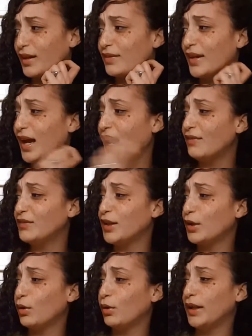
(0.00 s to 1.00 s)
they have
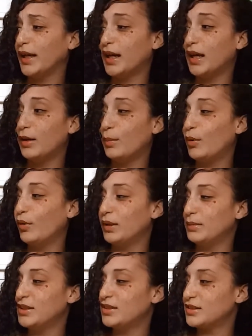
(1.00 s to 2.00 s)
little like edible
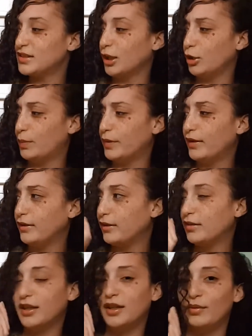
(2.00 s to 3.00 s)
images that you put on the
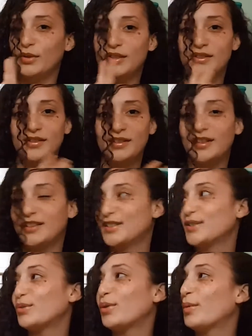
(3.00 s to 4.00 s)
cookie, which is
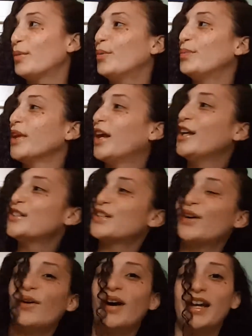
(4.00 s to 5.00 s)
adorable.
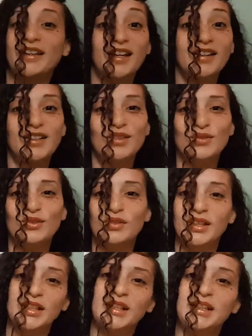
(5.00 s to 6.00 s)
So I thought this was
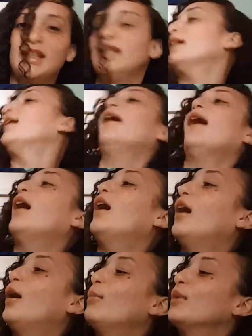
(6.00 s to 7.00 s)
really neat.
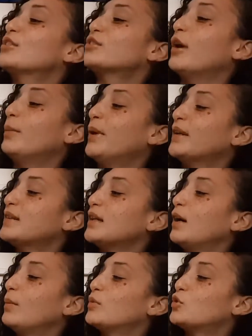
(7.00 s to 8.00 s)
So I picked
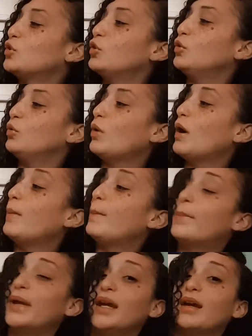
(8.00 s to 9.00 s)
it up to
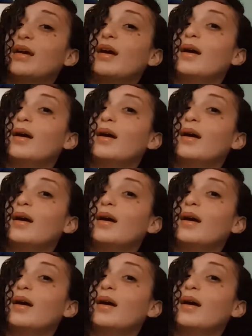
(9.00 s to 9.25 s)
bake.